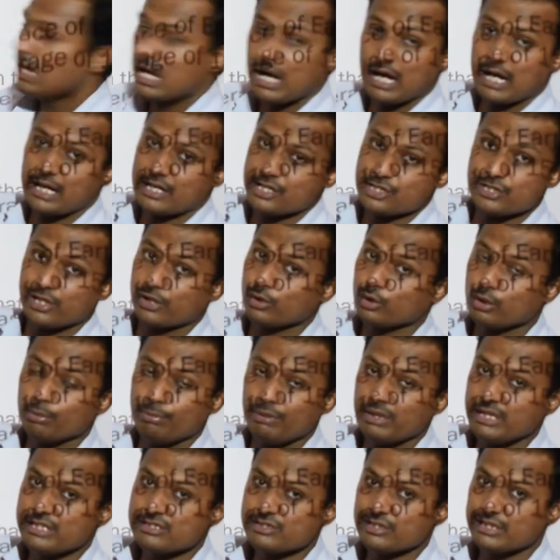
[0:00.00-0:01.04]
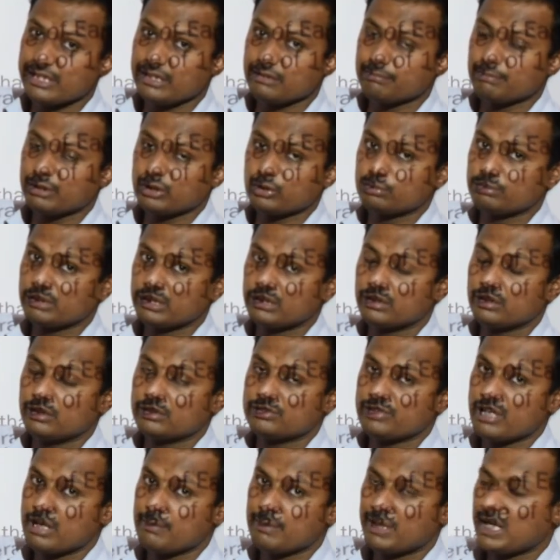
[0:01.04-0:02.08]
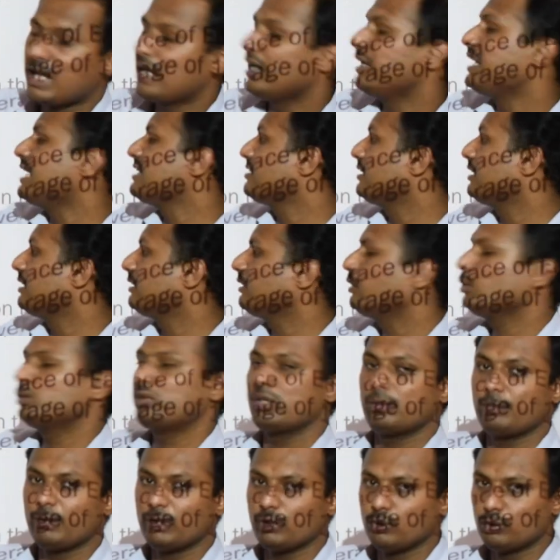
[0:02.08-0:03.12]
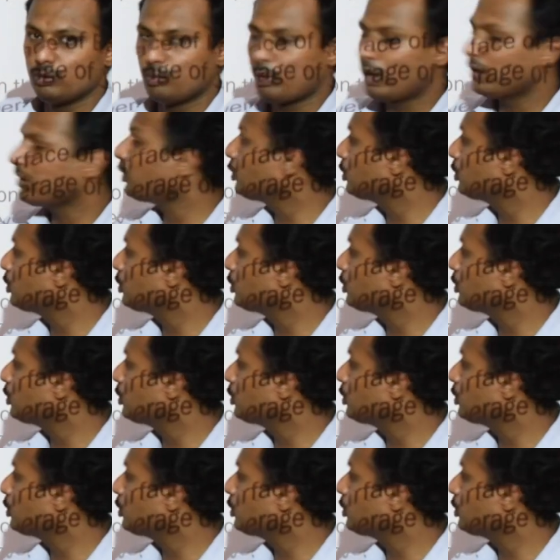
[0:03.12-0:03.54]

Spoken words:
and Chernobyl incident mattu 3 Mile Island incident gottirbeku, one or